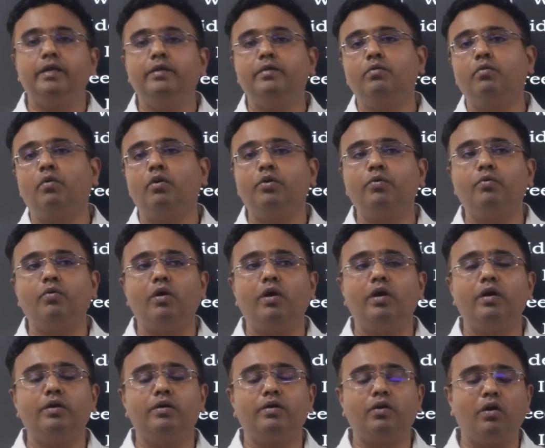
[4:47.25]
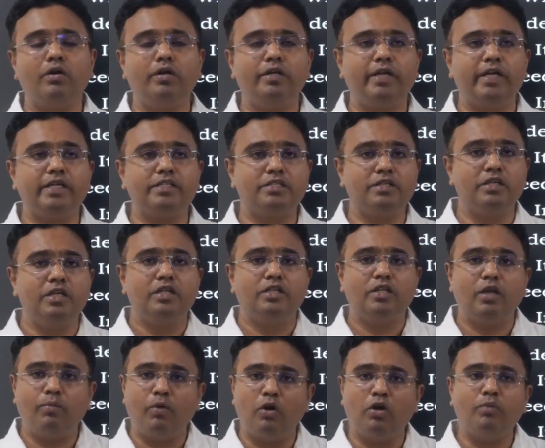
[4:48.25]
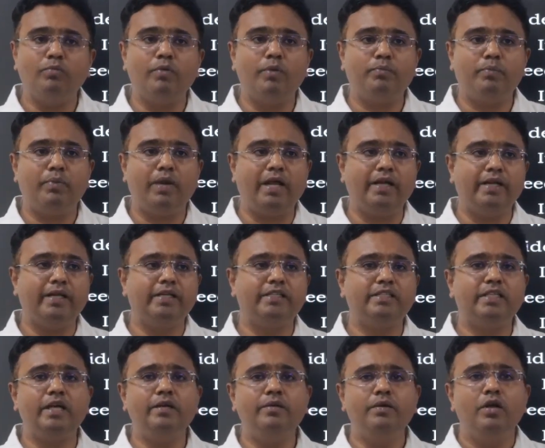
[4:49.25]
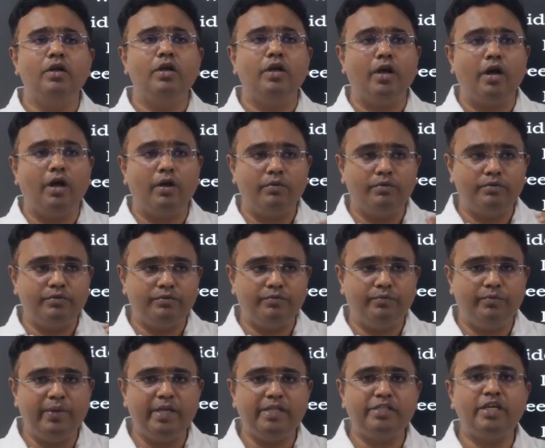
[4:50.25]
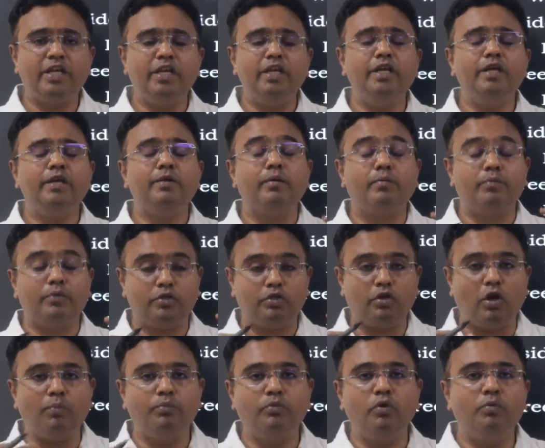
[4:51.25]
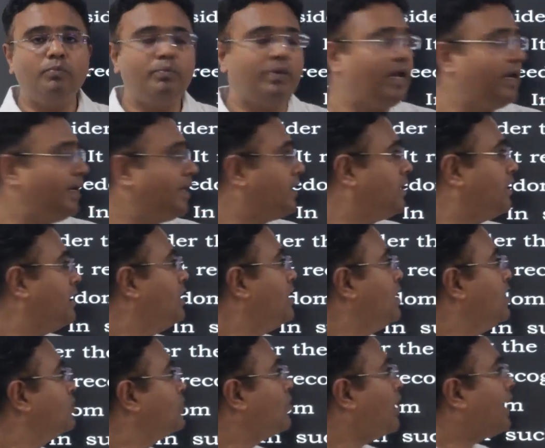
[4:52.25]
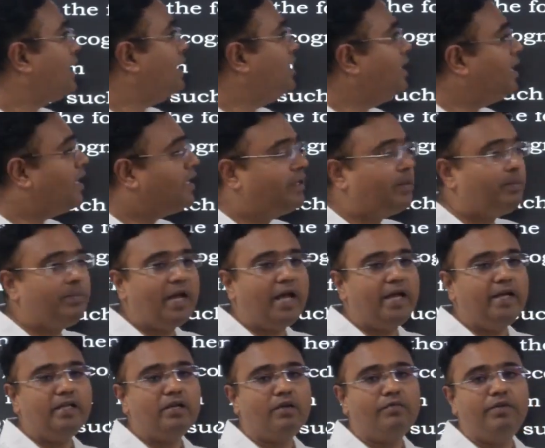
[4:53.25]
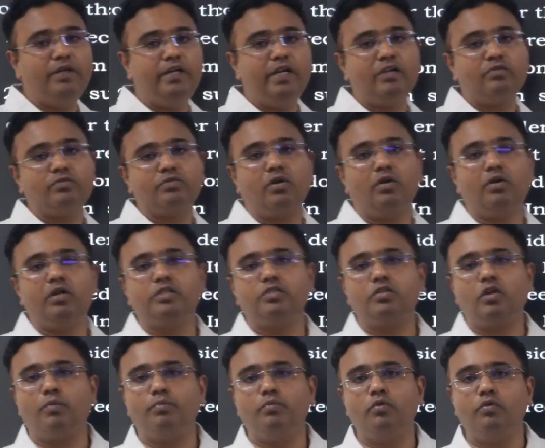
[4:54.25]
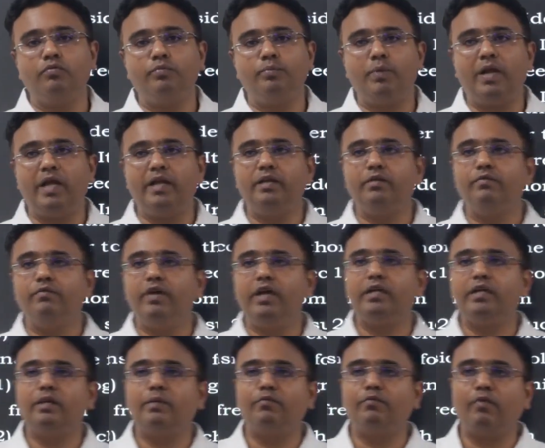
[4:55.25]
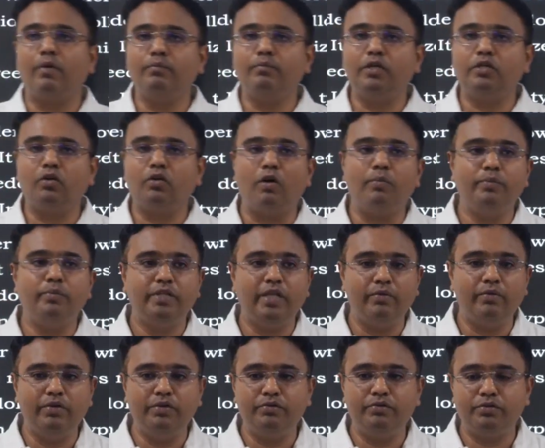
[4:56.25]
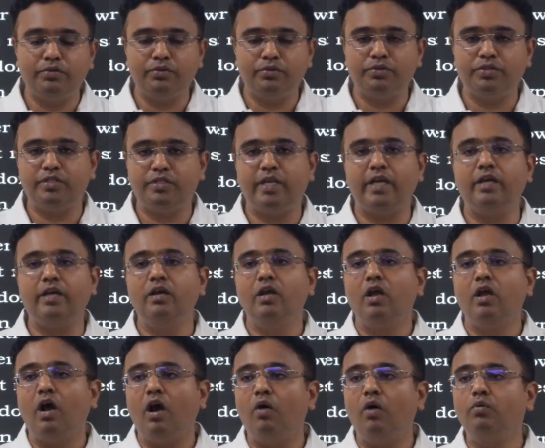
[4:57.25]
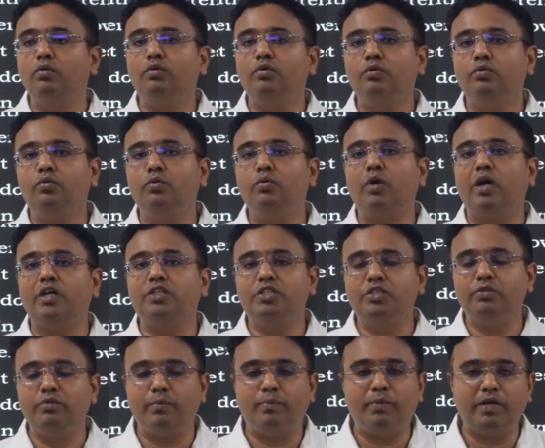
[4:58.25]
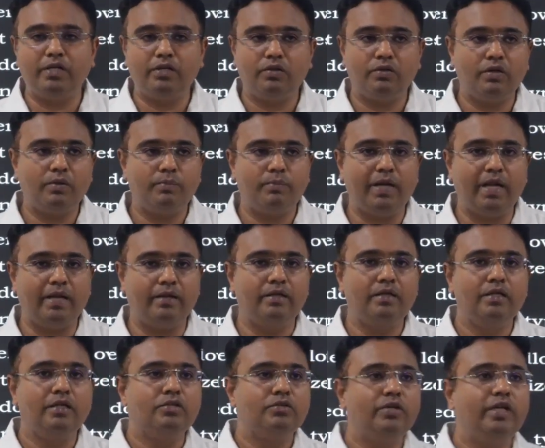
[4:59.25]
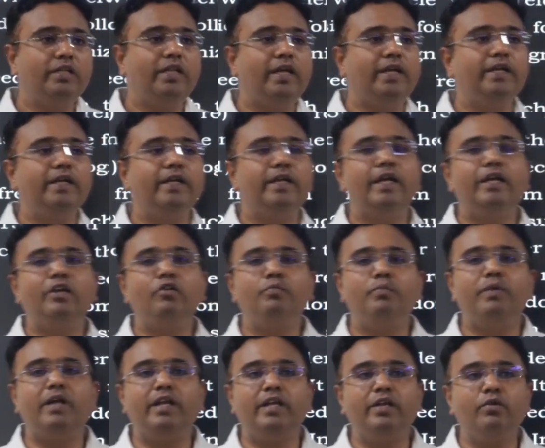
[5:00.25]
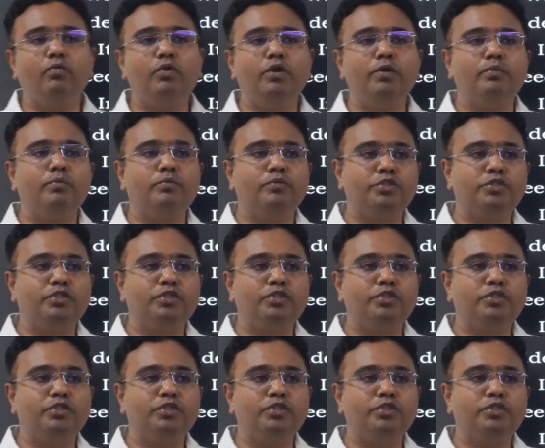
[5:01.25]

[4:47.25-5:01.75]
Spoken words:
what you call it as the bottom up planning. It's a majorly top down planning. So earlier the planning of India was called as top down planning, where from the top they used to say how to achieve a particular plan. So in the indicative planning we